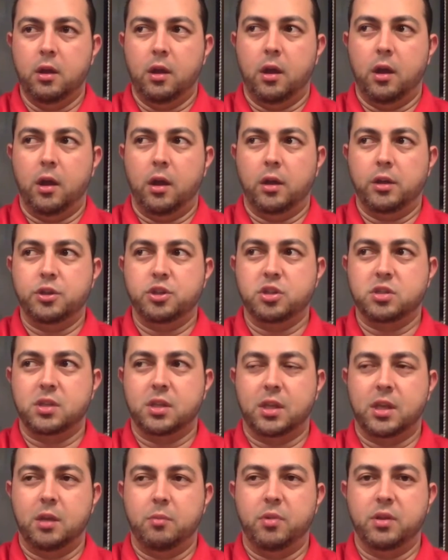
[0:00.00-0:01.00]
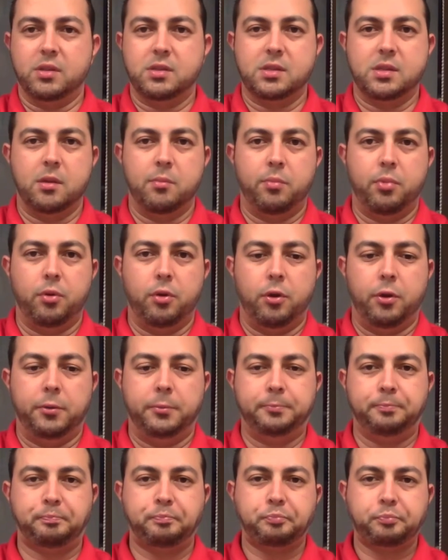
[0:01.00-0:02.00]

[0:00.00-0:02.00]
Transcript: uh, just to keep it simple.